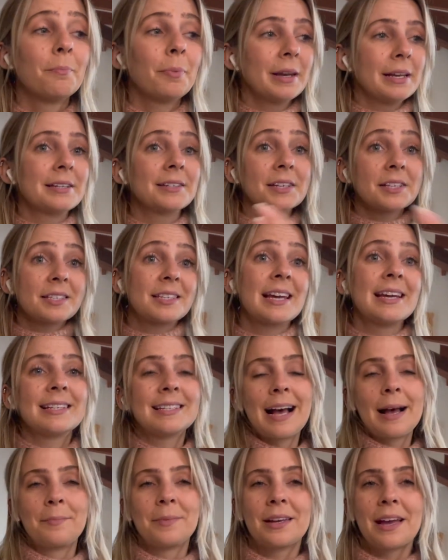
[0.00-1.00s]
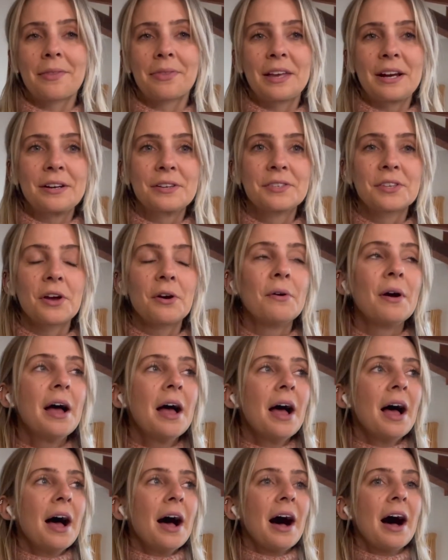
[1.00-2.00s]
But it does take time to get there. So
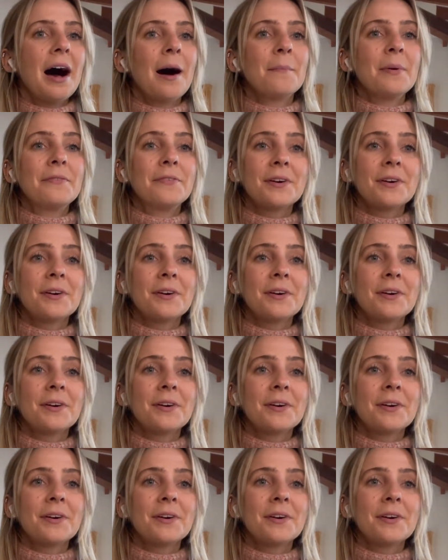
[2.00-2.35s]
if